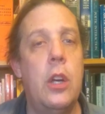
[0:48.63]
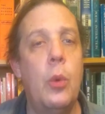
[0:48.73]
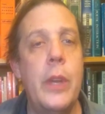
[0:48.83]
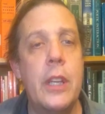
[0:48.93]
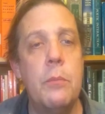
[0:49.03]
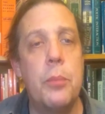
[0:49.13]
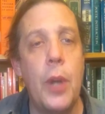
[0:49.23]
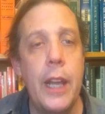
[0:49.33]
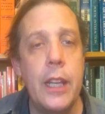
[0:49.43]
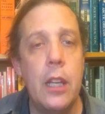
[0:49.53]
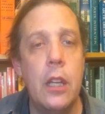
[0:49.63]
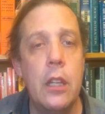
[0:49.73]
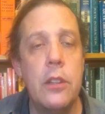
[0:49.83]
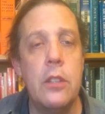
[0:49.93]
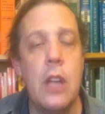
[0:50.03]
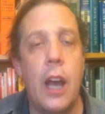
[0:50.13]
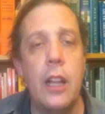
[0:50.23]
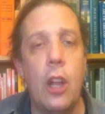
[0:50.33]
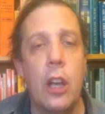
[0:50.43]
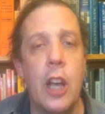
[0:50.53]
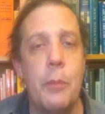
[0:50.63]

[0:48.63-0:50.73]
we can break the dialogue